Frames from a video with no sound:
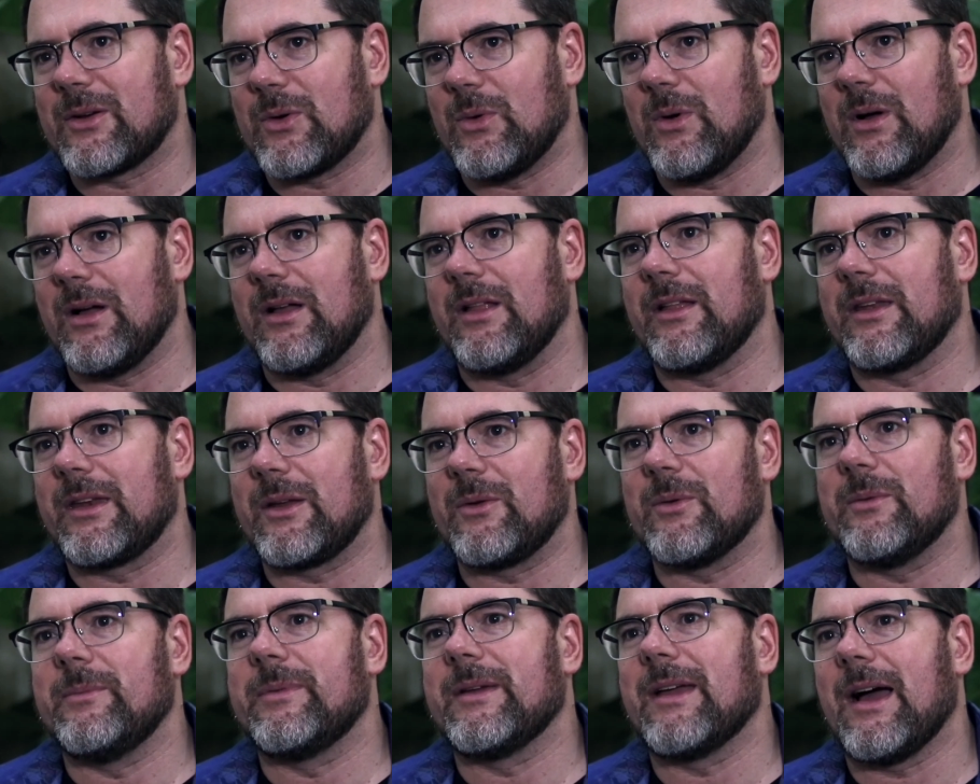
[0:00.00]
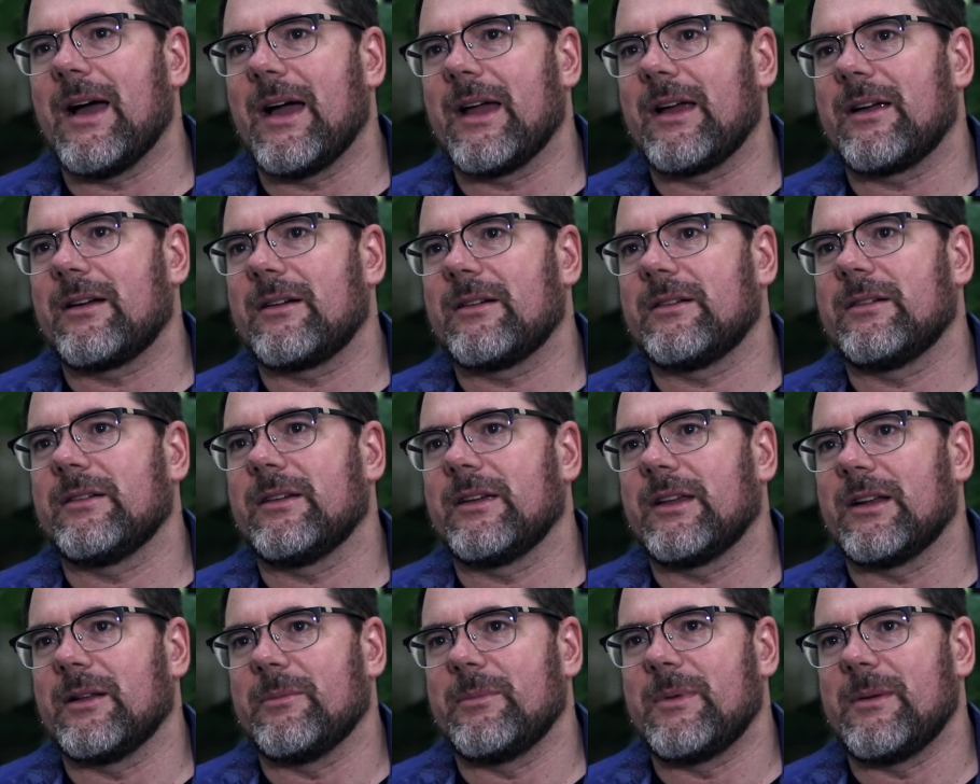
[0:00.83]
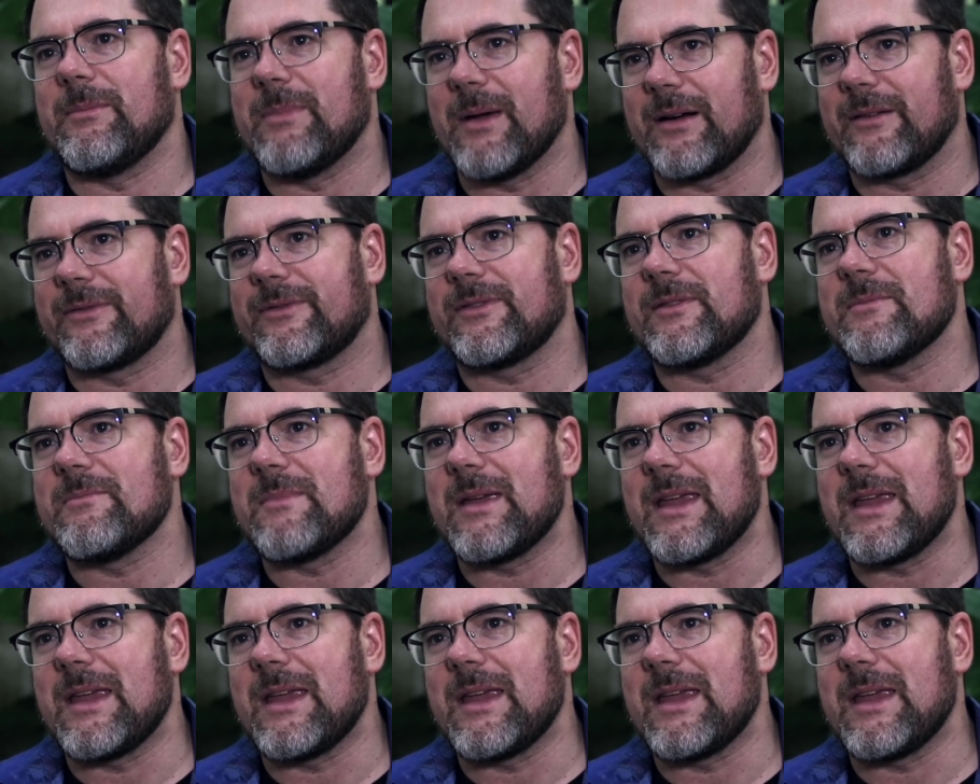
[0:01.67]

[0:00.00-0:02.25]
the quality will be higher. It'll be better for